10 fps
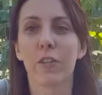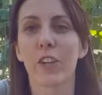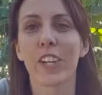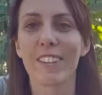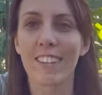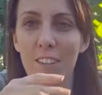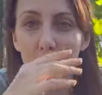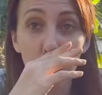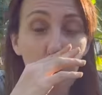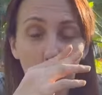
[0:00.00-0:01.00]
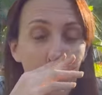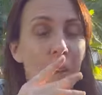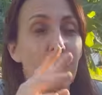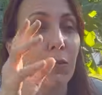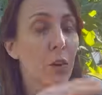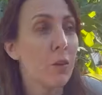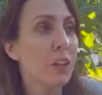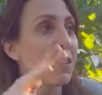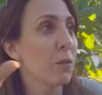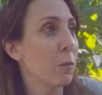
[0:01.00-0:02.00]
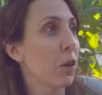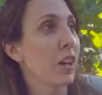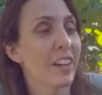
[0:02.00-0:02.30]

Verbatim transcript: focus, that's a new word. That's focus and work